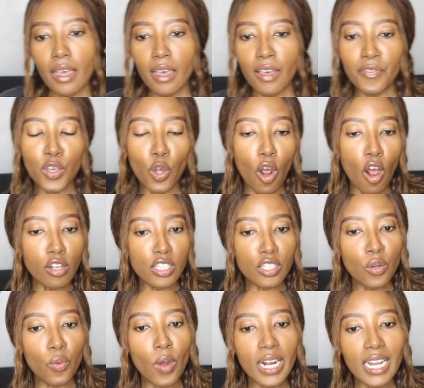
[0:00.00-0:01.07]
If you
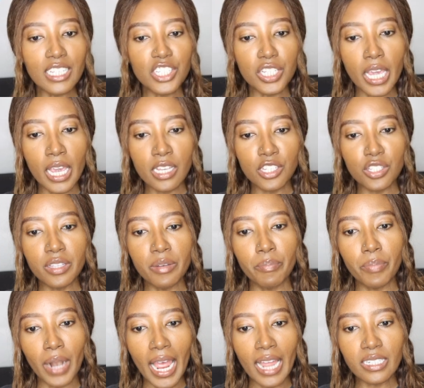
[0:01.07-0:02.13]
also want to change the
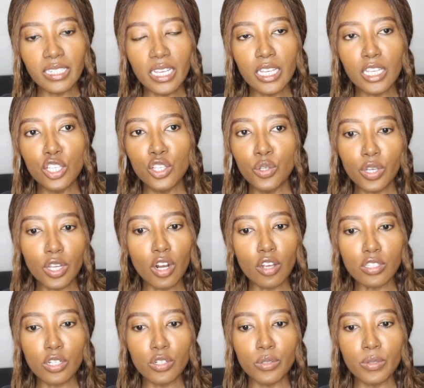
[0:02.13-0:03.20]
branding, you can
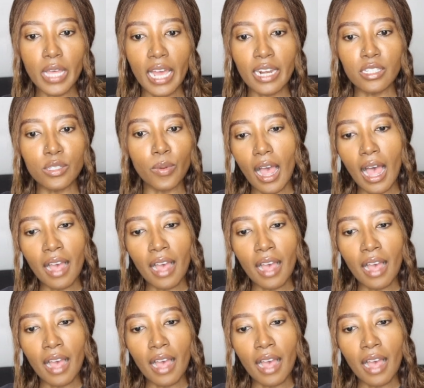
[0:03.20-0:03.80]
also do that as well.